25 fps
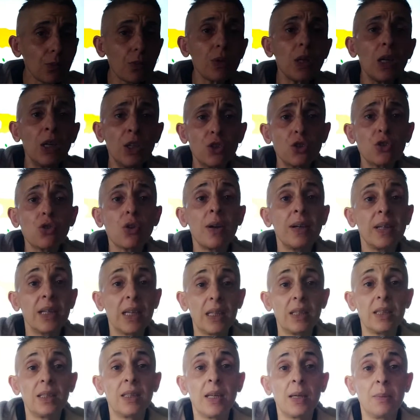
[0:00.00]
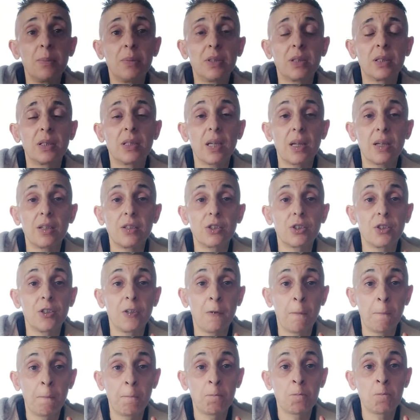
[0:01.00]
He's trying to get the neighbours' attention
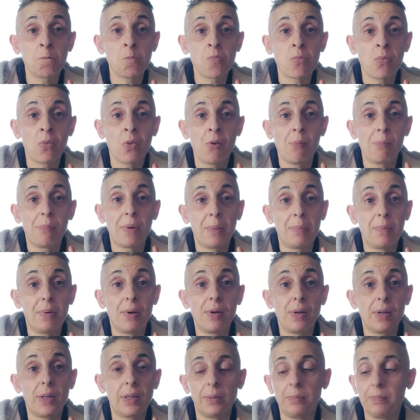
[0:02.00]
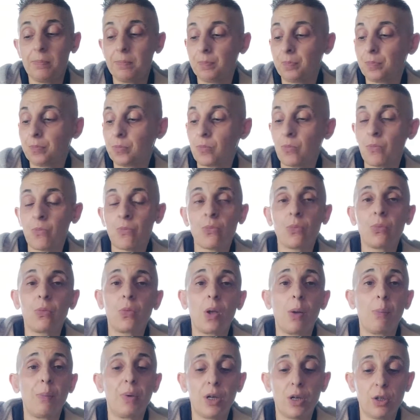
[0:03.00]
by barking
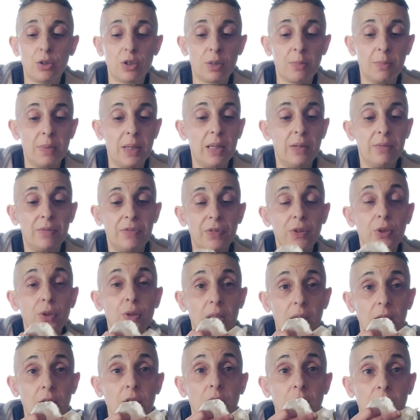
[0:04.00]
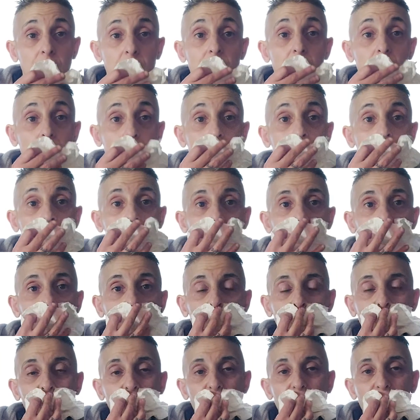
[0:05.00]
because I'm eating food that's going to hurt me.
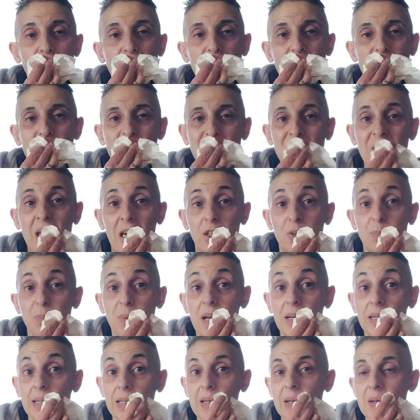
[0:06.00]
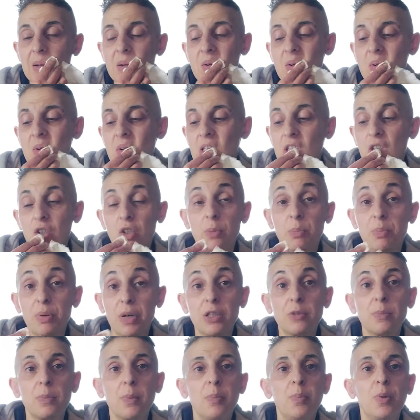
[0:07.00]
He's panicking. He's going to press
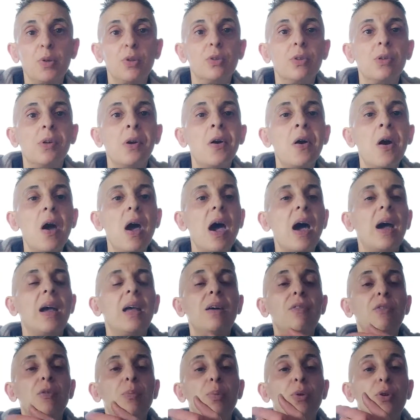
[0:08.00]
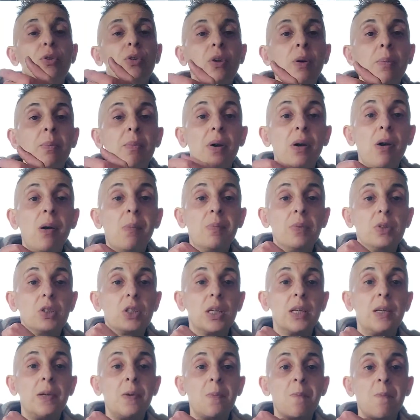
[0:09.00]
my button. I have a button on my arm,
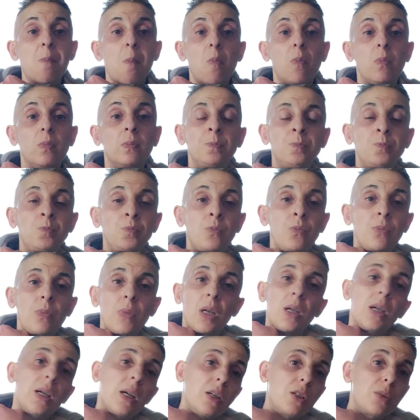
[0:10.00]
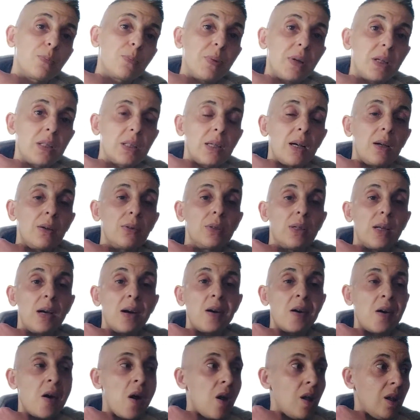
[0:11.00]
see? In case you pass out or not.
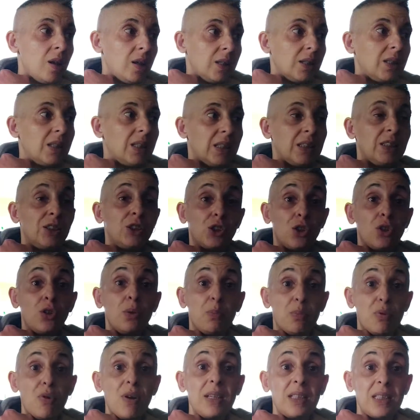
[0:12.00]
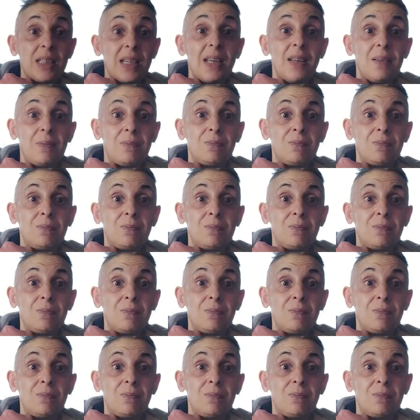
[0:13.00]
He's going to press it.